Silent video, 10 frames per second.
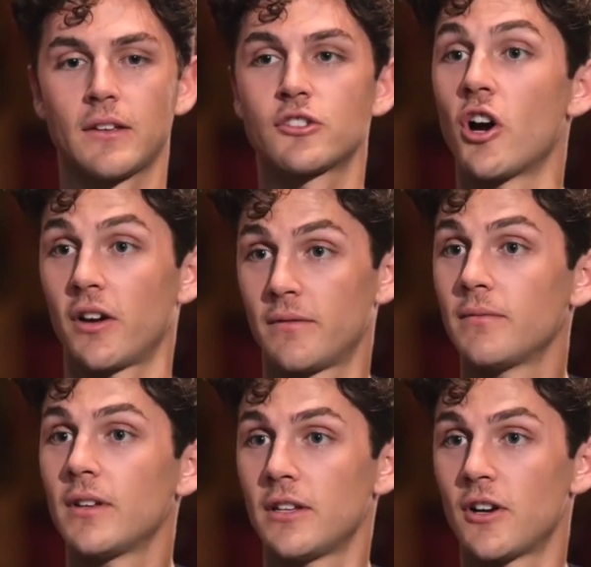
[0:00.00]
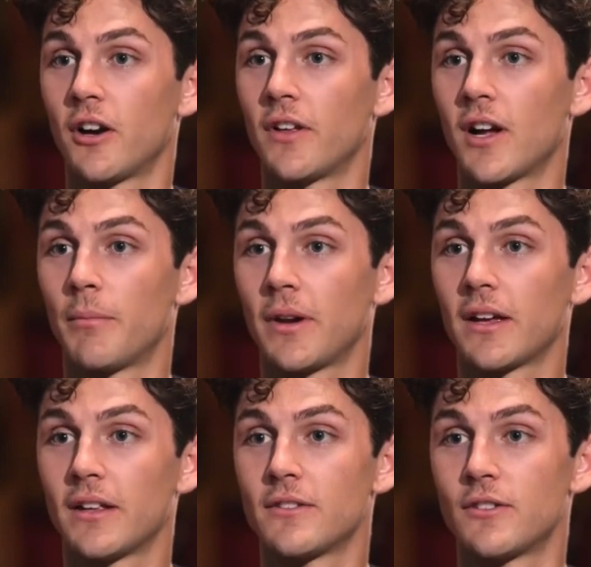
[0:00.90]
started the
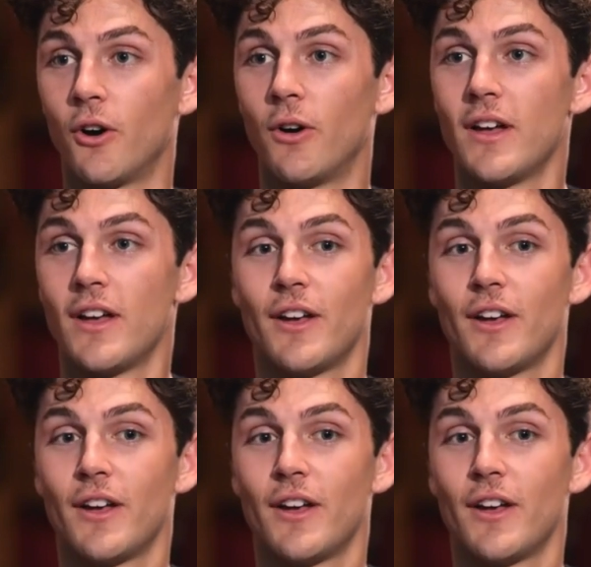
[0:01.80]
company. Okay. And so